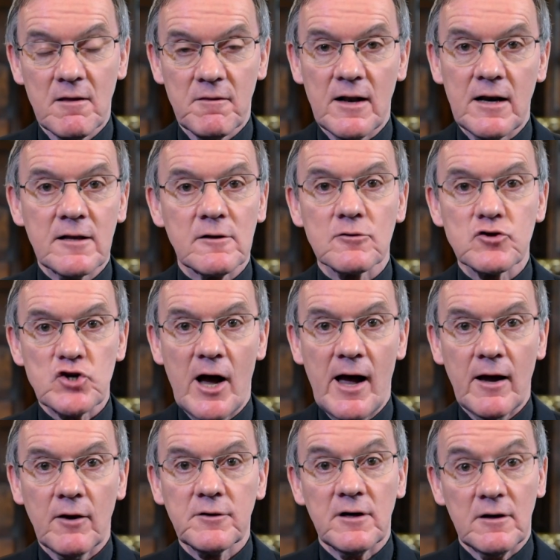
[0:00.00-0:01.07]
the little
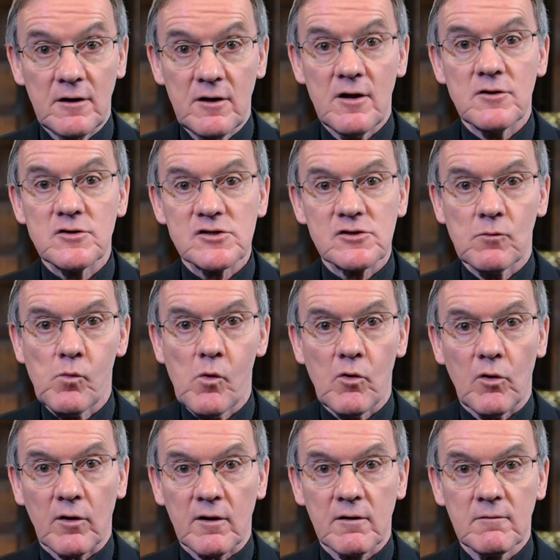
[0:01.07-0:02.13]
child learns to
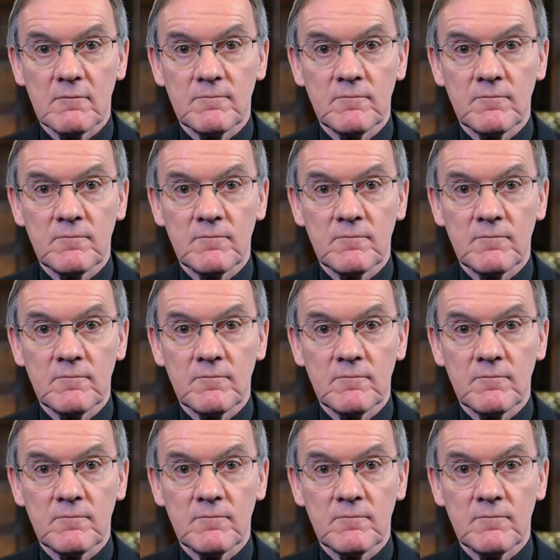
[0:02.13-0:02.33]
walk.